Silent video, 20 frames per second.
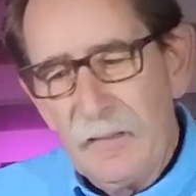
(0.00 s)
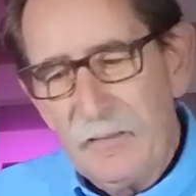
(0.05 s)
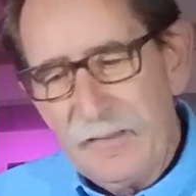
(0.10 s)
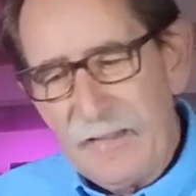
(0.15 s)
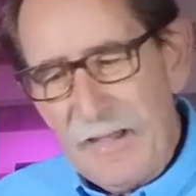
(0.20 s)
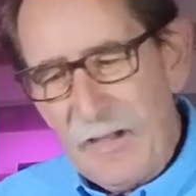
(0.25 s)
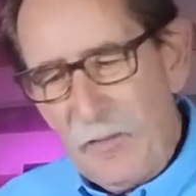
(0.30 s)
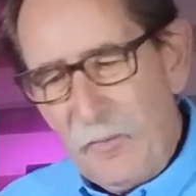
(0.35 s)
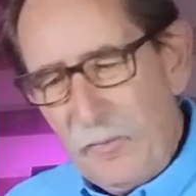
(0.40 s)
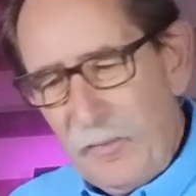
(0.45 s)

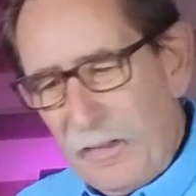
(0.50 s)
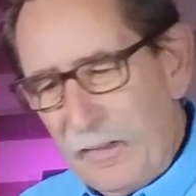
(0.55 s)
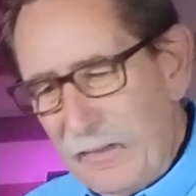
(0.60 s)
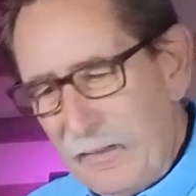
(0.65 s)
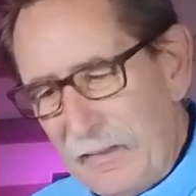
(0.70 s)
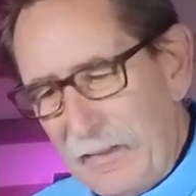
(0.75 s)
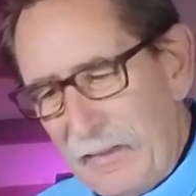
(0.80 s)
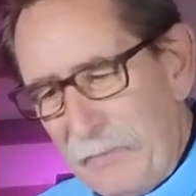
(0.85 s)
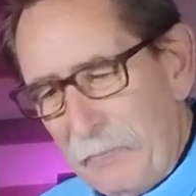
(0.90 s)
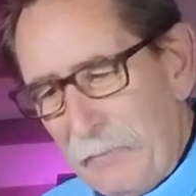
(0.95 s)
Now,
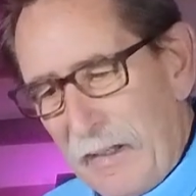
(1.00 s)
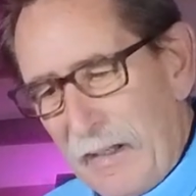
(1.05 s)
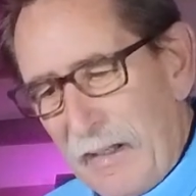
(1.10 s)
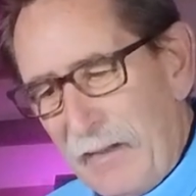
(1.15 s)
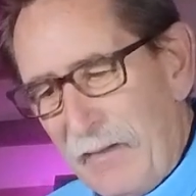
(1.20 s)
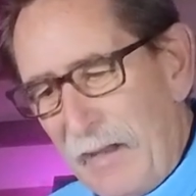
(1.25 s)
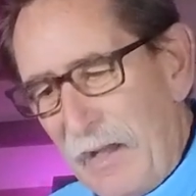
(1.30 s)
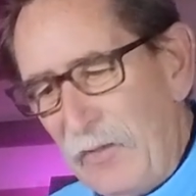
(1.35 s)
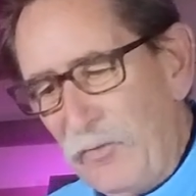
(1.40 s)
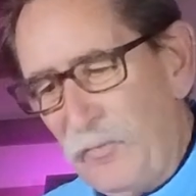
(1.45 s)
in
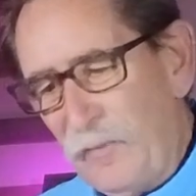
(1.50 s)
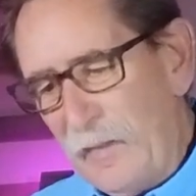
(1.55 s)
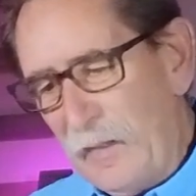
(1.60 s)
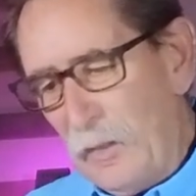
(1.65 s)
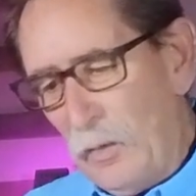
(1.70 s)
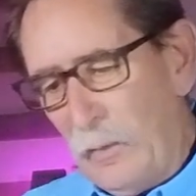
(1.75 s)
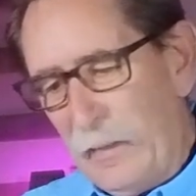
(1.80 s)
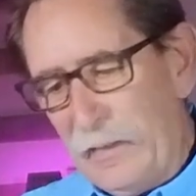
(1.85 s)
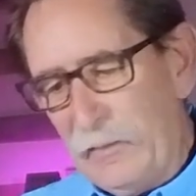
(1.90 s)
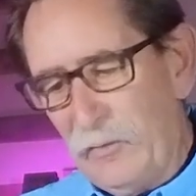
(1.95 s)
my last
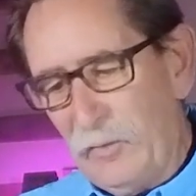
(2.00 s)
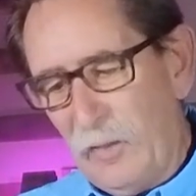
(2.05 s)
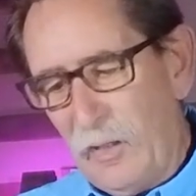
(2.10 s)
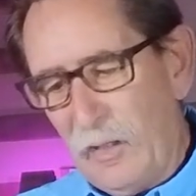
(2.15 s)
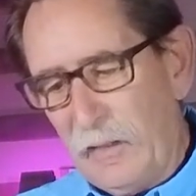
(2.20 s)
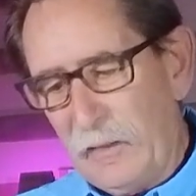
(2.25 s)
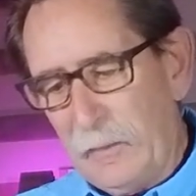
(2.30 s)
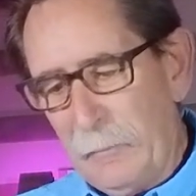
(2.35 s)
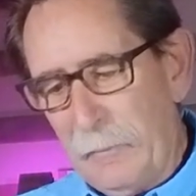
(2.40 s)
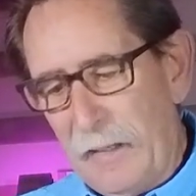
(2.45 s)
video, I
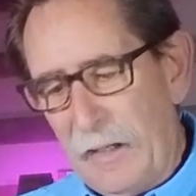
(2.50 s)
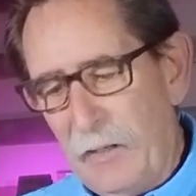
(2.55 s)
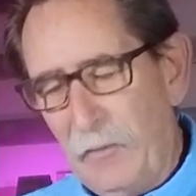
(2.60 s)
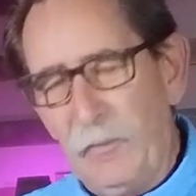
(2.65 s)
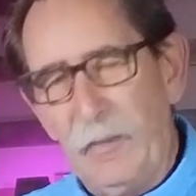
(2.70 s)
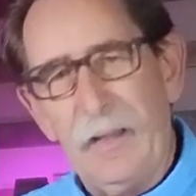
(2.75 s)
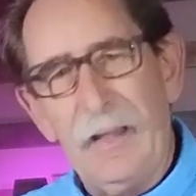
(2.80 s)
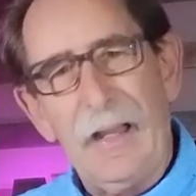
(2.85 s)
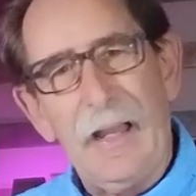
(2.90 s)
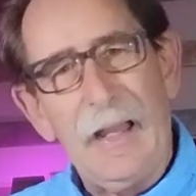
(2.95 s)
talked
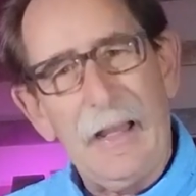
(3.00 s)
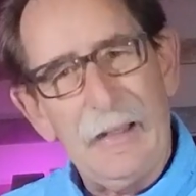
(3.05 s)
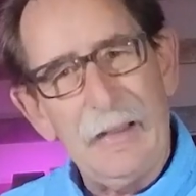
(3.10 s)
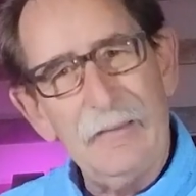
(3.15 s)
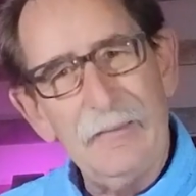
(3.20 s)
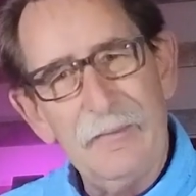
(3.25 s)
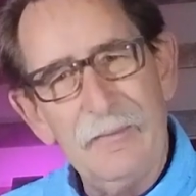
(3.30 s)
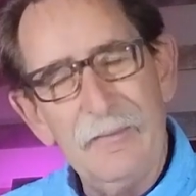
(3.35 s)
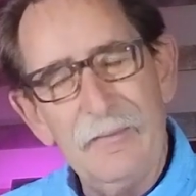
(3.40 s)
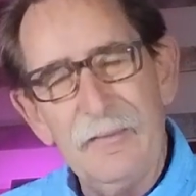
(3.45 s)
about
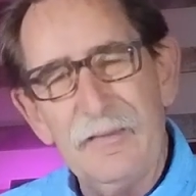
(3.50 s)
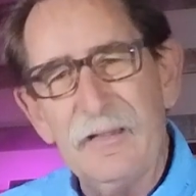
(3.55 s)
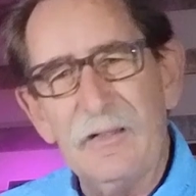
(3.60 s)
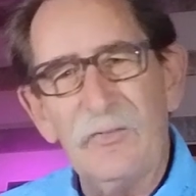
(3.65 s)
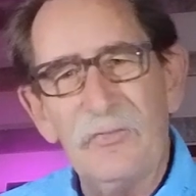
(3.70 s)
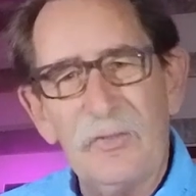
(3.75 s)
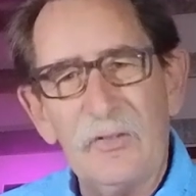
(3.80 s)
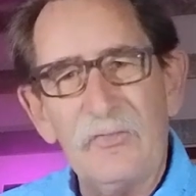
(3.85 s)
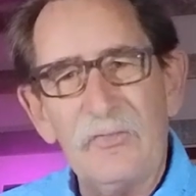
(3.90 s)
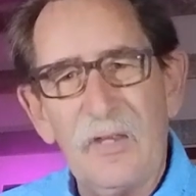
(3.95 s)
the
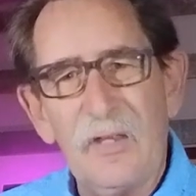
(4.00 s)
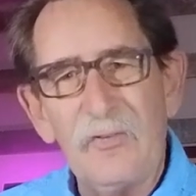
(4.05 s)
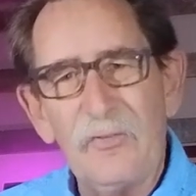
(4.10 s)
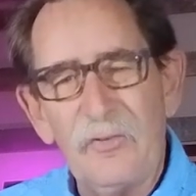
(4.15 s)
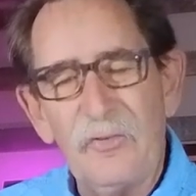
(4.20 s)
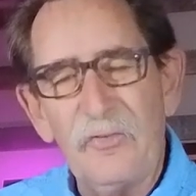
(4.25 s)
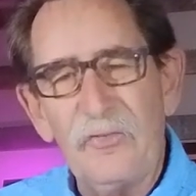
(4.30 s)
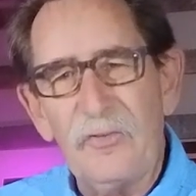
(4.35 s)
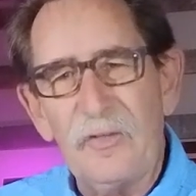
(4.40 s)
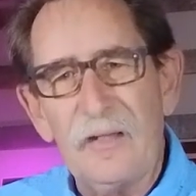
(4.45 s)

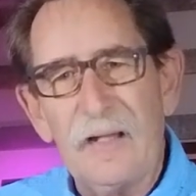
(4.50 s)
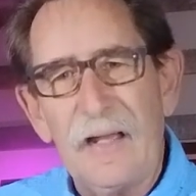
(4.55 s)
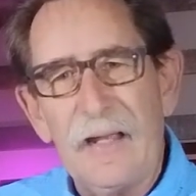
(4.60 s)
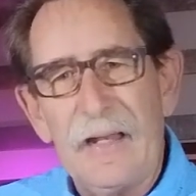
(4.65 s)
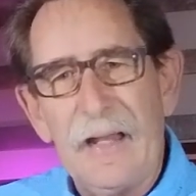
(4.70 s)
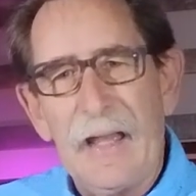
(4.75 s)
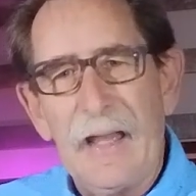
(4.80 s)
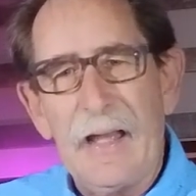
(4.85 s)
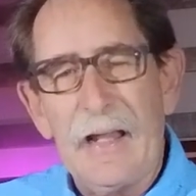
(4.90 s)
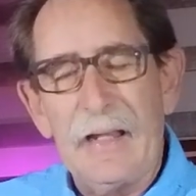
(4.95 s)
successes that I
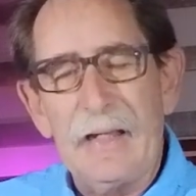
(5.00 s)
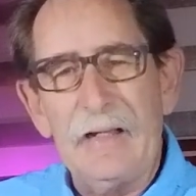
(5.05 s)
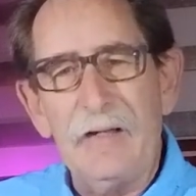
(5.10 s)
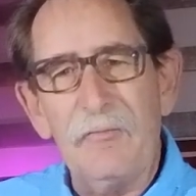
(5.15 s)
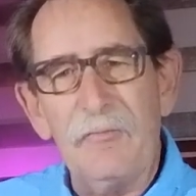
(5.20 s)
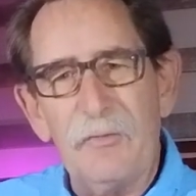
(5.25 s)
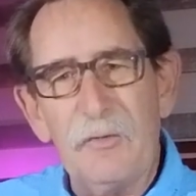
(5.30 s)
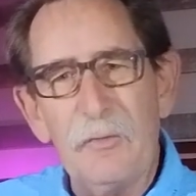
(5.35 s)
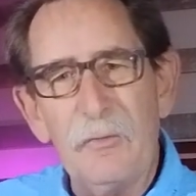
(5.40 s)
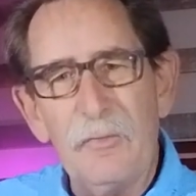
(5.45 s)
had and
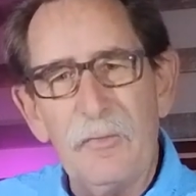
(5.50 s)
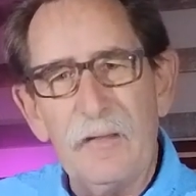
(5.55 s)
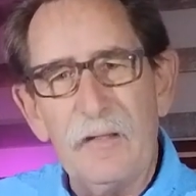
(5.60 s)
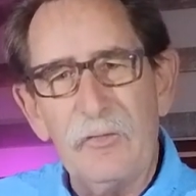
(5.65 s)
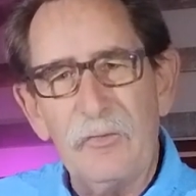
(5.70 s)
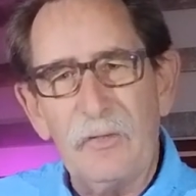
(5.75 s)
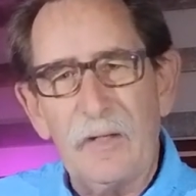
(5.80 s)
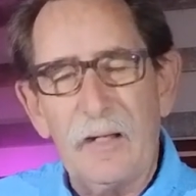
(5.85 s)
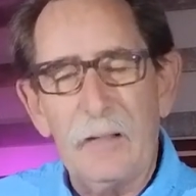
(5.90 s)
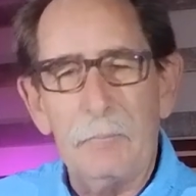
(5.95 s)
a few
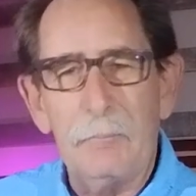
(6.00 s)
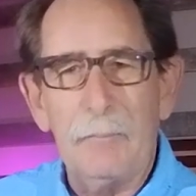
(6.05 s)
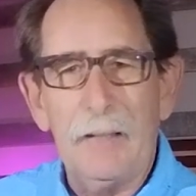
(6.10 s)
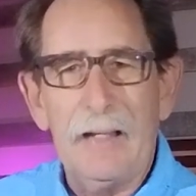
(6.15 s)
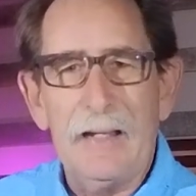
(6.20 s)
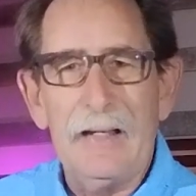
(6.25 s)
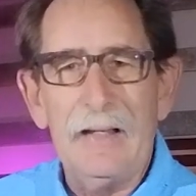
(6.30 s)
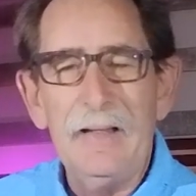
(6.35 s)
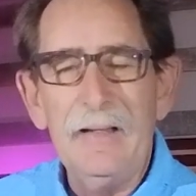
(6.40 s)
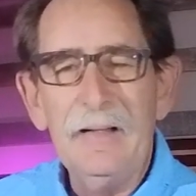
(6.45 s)
things that I'd
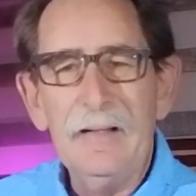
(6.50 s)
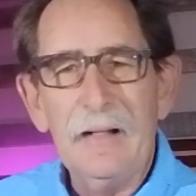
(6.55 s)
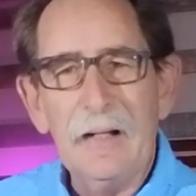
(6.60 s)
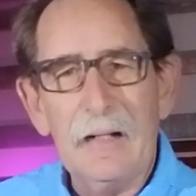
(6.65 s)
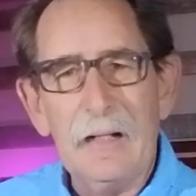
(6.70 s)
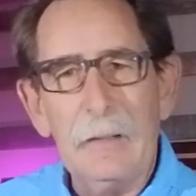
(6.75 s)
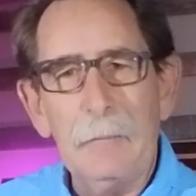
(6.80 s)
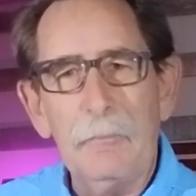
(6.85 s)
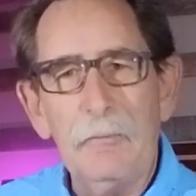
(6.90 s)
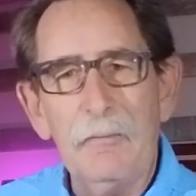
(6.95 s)
made, a
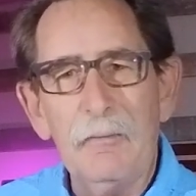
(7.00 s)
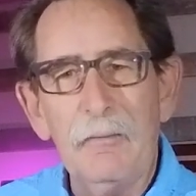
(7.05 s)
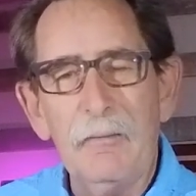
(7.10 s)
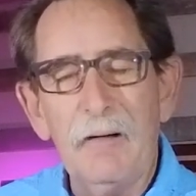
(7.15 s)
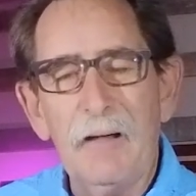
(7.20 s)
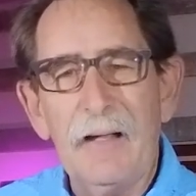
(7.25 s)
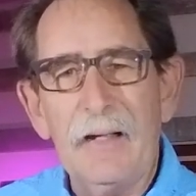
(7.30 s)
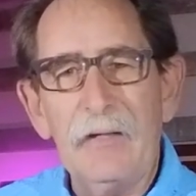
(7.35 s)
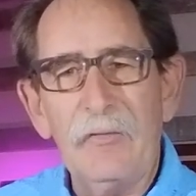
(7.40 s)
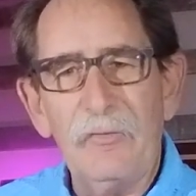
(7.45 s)
couple
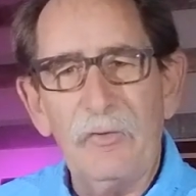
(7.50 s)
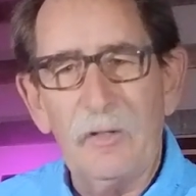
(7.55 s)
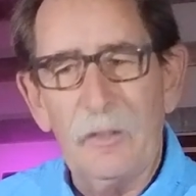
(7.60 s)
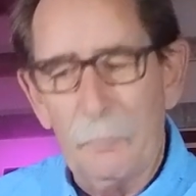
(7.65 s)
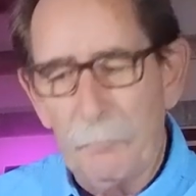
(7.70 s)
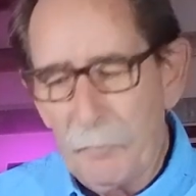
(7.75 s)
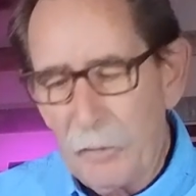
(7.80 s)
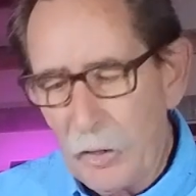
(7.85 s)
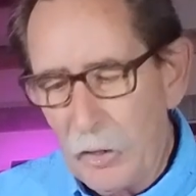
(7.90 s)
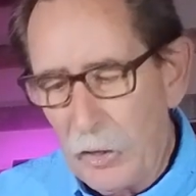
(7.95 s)
of lights and
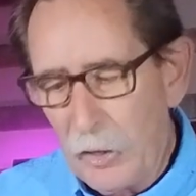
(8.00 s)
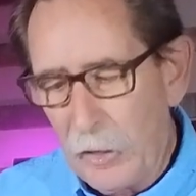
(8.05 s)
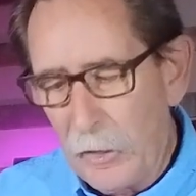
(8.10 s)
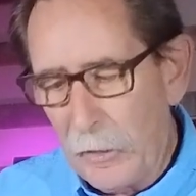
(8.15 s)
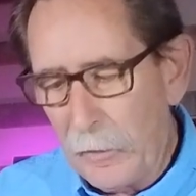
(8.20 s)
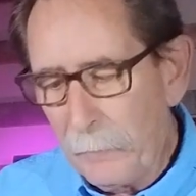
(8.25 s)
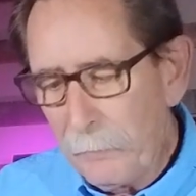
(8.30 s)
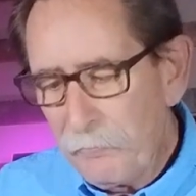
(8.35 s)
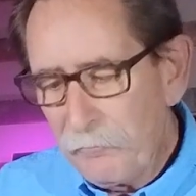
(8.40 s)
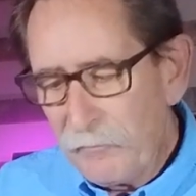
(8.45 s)
a
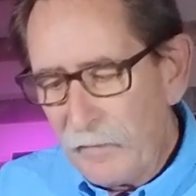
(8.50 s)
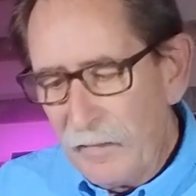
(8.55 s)
bar,